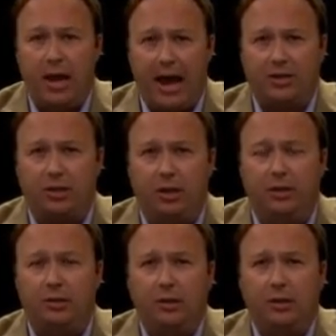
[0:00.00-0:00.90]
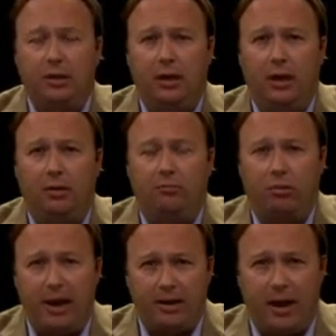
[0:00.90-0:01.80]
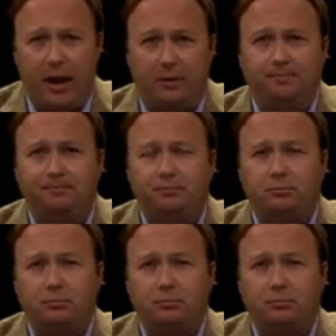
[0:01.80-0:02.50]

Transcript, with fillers: excellent uh, breakdown